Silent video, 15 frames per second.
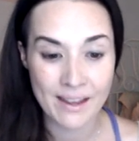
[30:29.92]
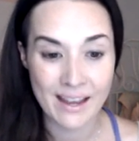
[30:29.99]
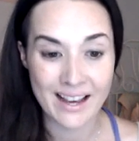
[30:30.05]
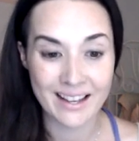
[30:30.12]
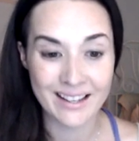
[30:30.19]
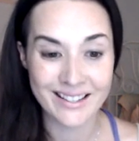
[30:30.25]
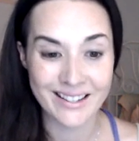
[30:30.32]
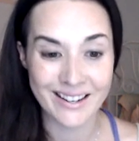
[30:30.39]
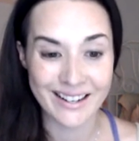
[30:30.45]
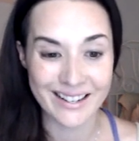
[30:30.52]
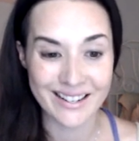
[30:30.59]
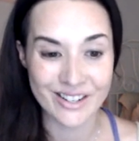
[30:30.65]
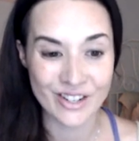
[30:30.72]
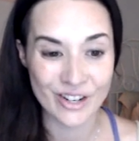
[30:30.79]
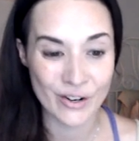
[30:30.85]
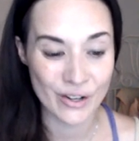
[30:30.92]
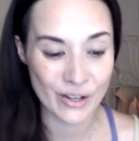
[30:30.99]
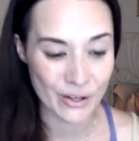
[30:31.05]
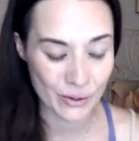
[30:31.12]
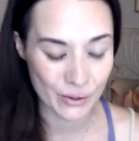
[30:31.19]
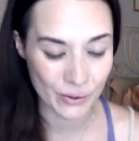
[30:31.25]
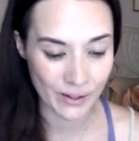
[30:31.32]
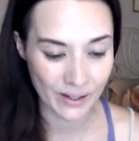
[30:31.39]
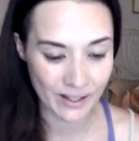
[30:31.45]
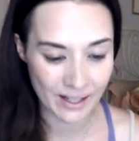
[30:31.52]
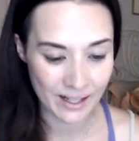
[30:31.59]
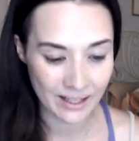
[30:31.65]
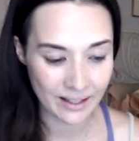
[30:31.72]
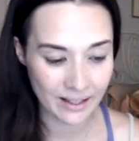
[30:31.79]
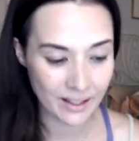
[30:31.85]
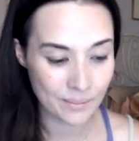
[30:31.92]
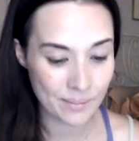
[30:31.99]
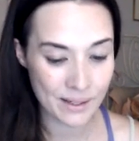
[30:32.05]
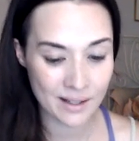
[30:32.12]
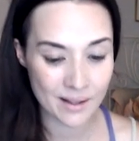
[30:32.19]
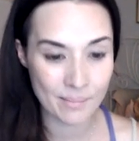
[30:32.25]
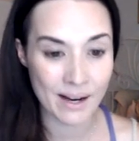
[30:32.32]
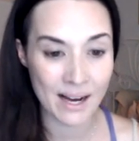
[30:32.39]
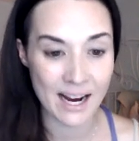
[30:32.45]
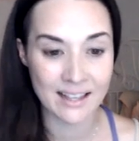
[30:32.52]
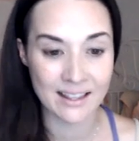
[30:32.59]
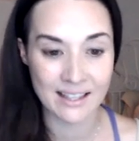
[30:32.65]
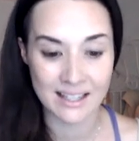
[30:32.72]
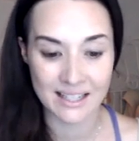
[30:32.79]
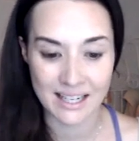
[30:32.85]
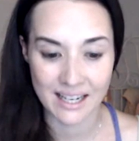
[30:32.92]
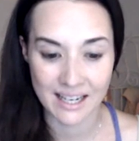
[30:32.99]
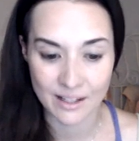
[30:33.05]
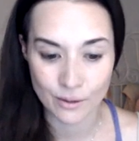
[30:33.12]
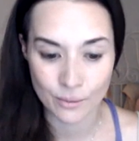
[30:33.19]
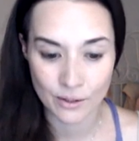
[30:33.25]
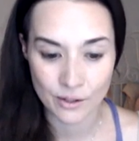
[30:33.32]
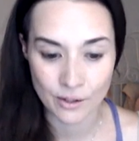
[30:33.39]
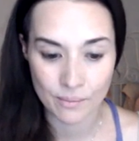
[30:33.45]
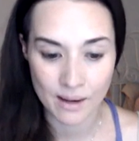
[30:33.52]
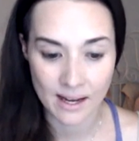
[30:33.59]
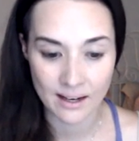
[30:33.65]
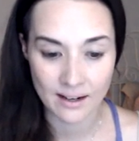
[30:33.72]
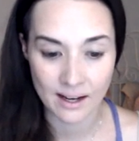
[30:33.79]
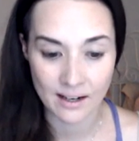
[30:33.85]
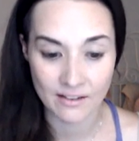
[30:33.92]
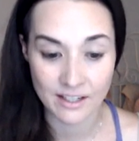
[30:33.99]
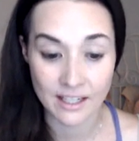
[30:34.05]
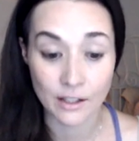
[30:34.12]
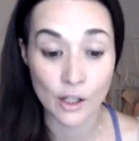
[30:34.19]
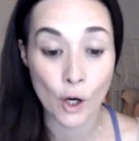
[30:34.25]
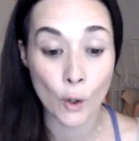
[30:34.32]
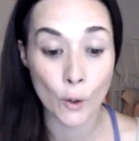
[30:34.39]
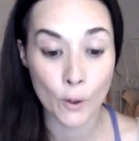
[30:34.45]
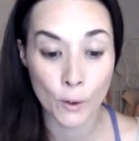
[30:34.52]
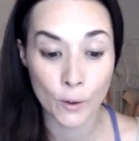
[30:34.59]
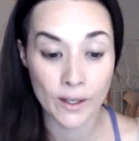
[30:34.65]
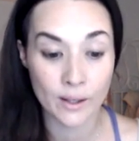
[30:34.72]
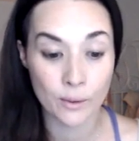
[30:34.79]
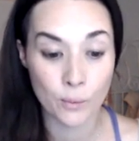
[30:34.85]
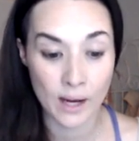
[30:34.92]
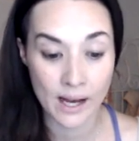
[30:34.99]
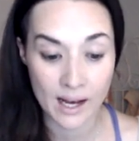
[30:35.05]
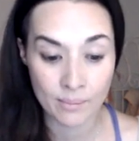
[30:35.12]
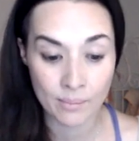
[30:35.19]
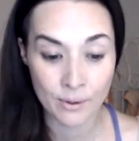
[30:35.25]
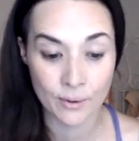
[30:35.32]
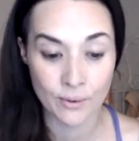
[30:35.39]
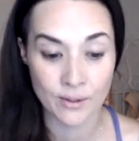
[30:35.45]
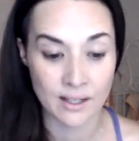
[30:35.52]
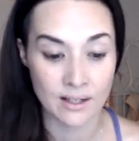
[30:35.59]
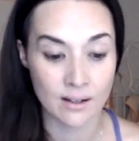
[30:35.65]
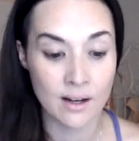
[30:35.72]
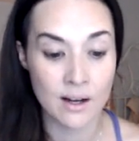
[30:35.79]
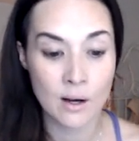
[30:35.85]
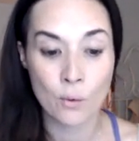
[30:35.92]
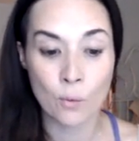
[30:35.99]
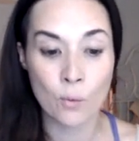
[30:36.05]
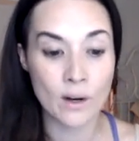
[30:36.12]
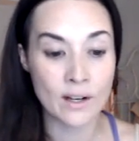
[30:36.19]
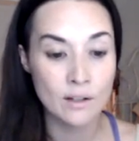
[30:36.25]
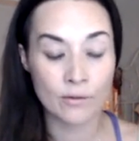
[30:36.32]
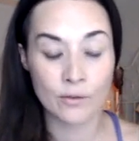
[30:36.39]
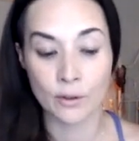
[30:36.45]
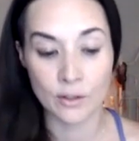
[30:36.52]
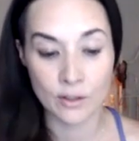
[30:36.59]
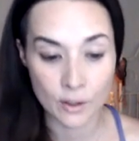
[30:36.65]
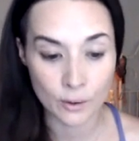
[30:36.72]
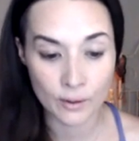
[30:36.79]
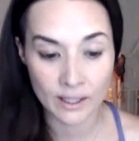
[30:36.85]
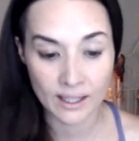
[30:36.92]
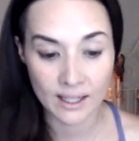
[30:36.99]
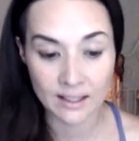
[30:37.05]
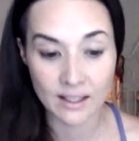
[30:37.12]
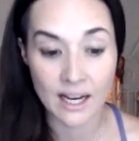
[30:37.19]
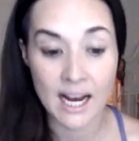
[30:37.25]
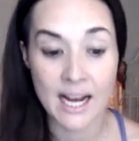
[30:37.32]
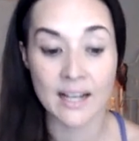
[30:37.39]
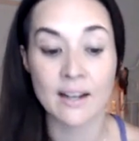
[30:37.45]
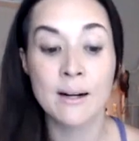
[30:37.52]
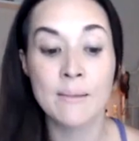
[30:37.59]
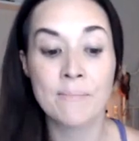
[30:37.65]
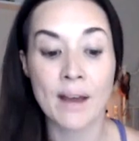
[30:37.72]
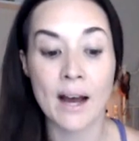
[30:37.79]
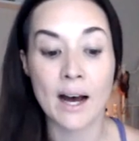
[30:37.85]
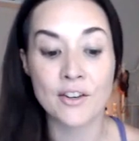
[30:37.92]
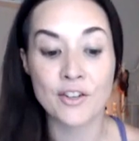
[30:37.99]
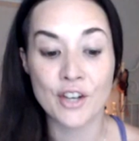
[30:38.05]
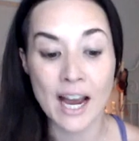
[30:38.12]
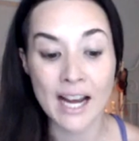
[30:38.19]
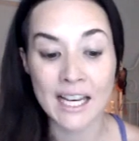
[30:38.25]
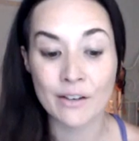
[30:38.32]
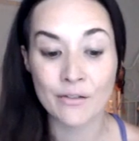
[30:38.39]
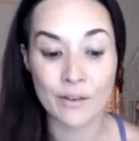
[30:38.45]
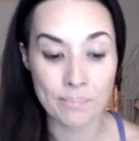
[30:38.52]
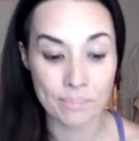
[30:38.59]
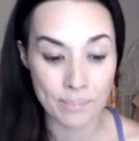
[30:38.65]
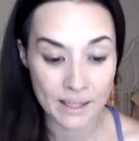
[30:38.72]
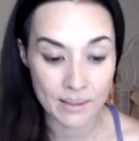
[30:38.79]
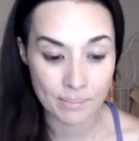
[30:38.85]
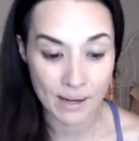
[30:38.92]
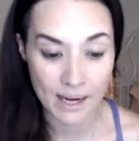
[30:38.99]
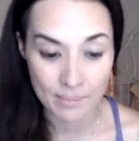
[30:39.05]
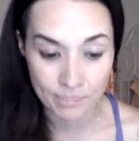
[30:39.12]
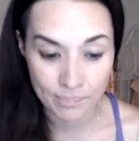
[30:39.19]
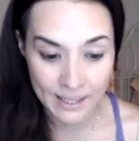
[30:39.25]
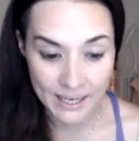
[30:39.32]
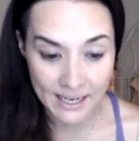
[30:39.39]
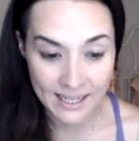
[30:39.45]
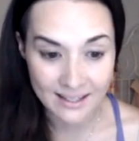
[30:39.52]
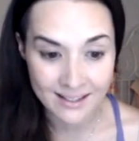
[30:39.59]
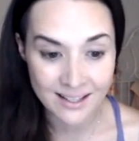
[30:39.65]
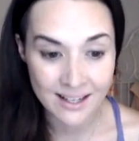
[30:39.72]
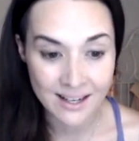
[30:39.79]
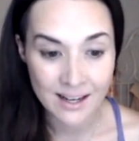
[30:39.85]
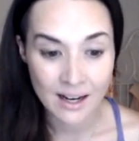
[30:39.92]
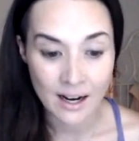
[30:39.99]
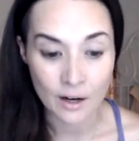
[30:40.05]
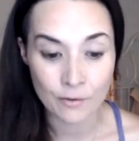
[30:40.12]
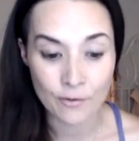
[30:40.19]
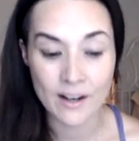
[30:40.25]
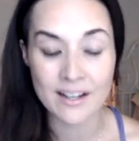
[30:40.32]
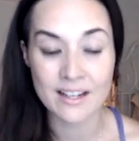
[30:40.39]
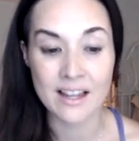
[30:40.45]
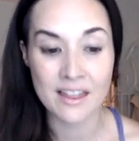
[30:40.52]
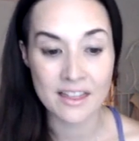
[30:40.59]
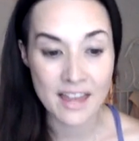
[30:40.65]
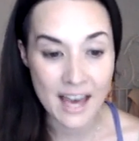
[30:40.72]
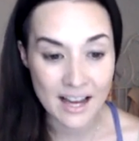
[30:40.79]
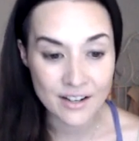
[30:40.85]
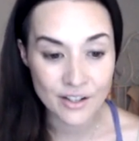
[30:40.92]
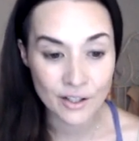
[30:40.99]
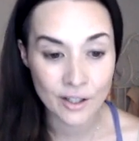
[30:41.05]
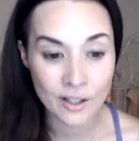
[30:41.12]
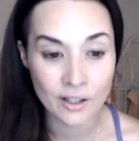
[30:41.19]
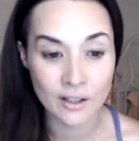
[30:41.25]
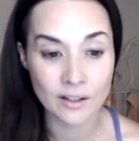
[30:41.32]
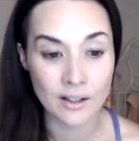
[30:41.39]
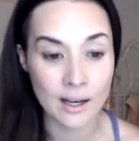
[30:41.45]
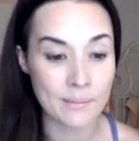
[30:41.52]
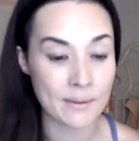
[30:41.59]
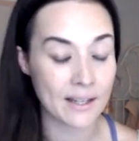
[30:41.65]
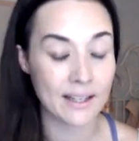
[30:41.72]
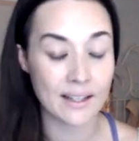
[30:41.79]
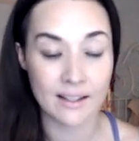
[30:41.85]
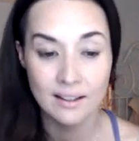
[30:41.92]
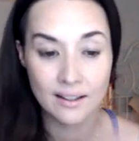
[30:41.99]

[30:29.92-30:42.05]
so I can show you little bit of the behind the scenes, which you may not have seen. Ko- Koya Webb, who's a wonderful yogi online, uh, Jackie from Beat by Beat, our friend Nathaniel. I mean,